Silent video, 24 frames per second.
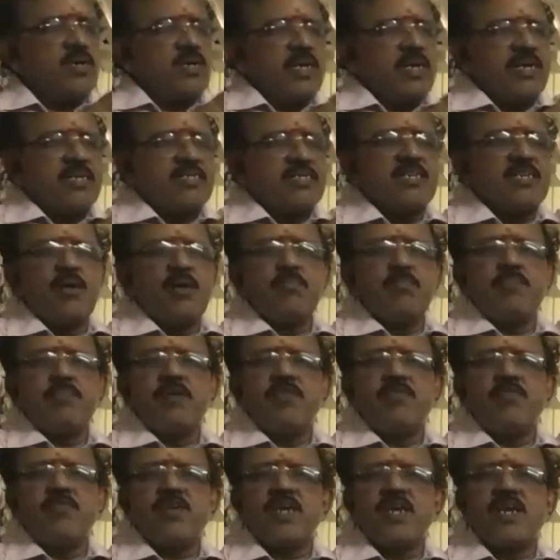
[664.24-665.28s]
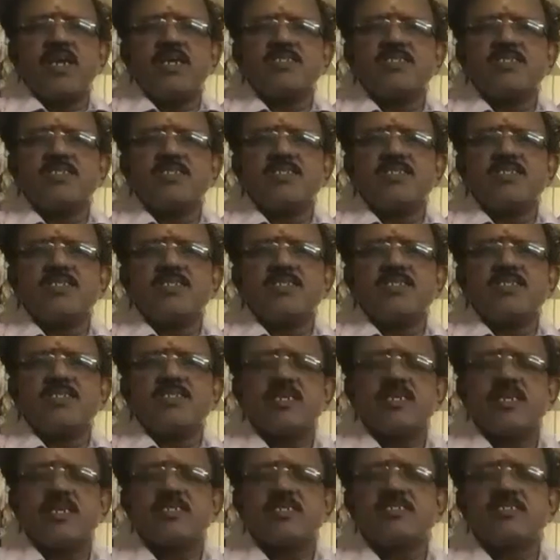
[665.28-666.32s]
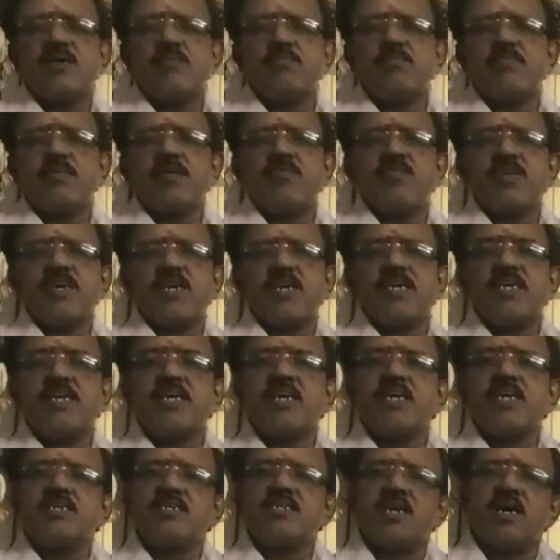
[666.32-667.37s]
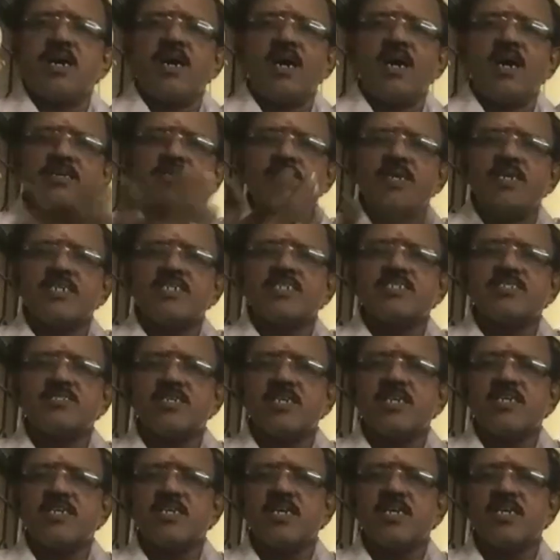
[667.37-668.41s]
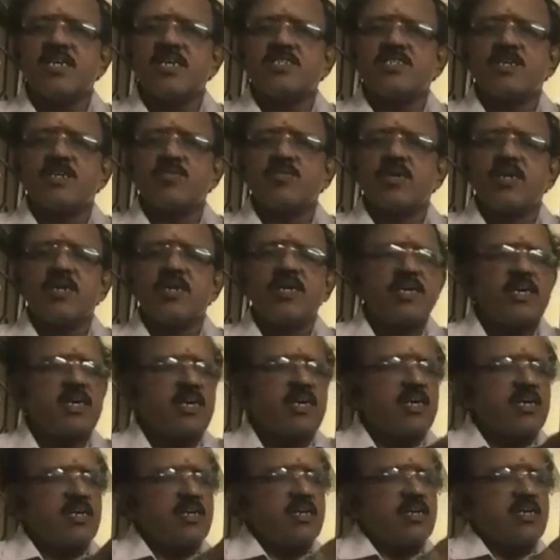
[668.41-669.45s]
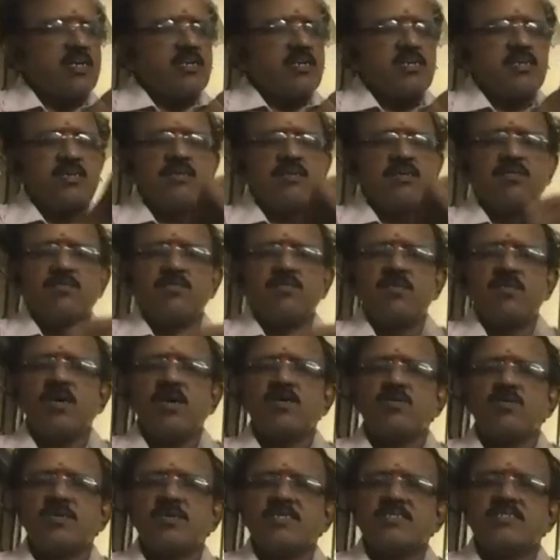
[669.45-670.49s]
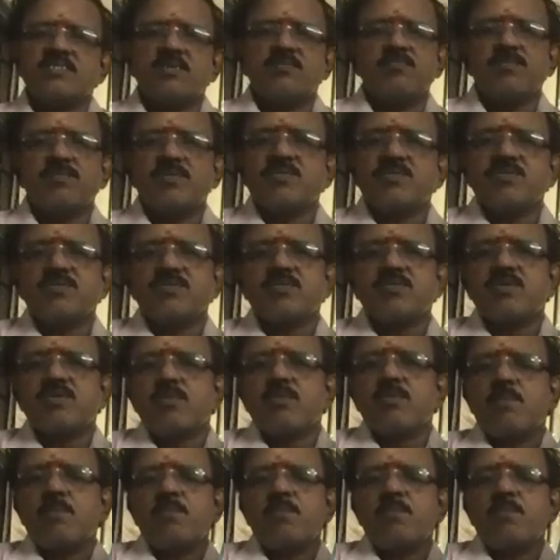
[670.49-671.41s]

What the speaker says: Example for elastic collision, example for all collisions are inelastic only. Here, one or two examples.